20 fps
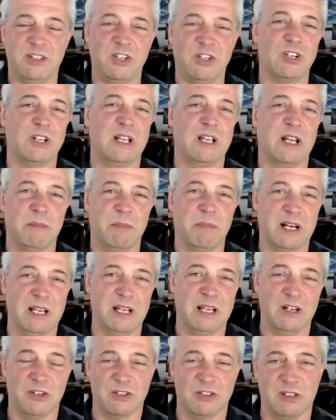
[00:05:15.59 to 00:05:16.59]
You should get about a
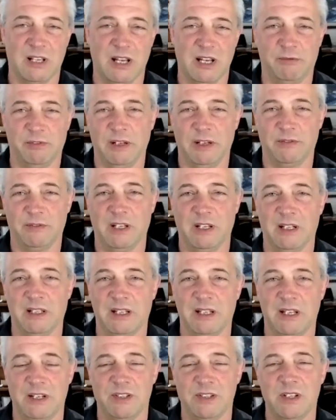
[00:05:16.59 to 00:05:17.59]
year's life left out of
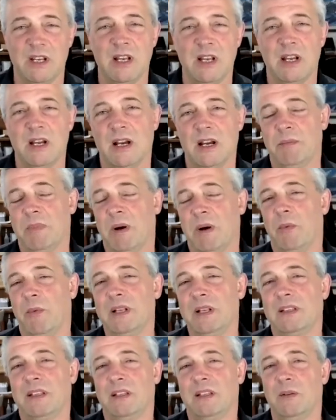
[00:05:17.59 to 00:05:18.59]
these. But
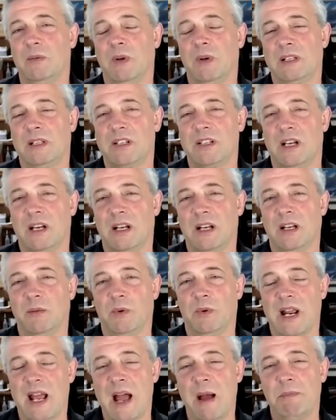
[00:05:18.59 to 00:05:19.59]

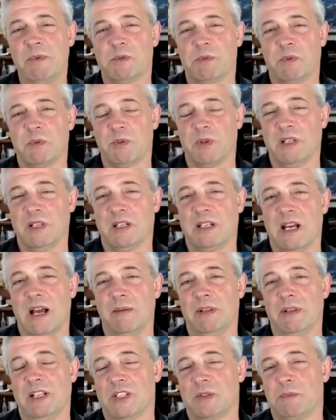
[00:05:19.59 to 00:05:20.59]
what happens between the time
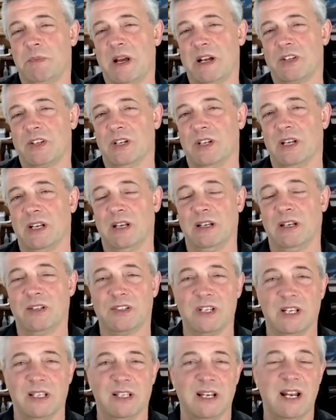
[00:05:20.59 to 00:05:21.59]
of the inspection and,
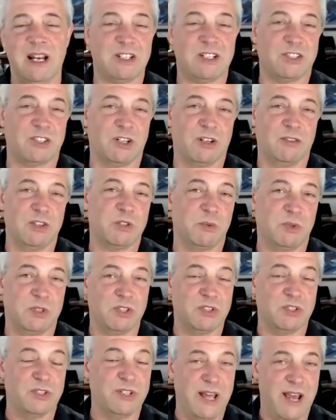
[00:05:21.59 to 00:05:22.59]
say, the next service, which
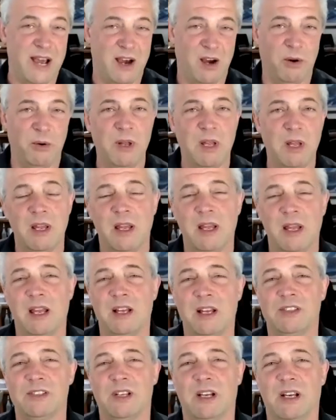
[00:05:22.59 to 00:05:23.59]
is now,
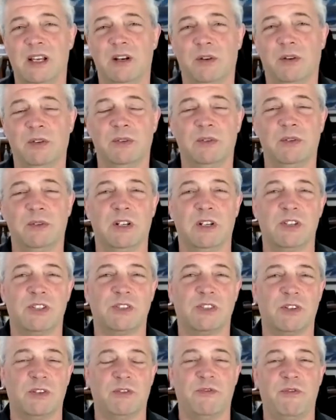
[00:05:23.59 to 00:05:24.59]
is
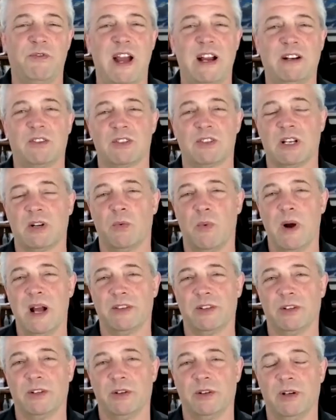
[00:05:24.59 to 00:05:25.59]
there's certain factors like
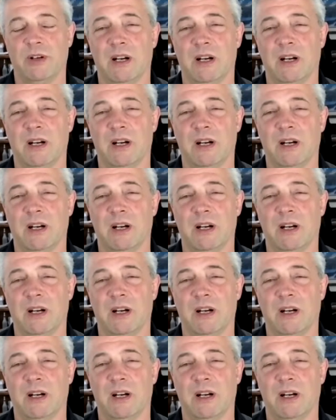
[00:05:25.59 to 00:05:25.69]
weather.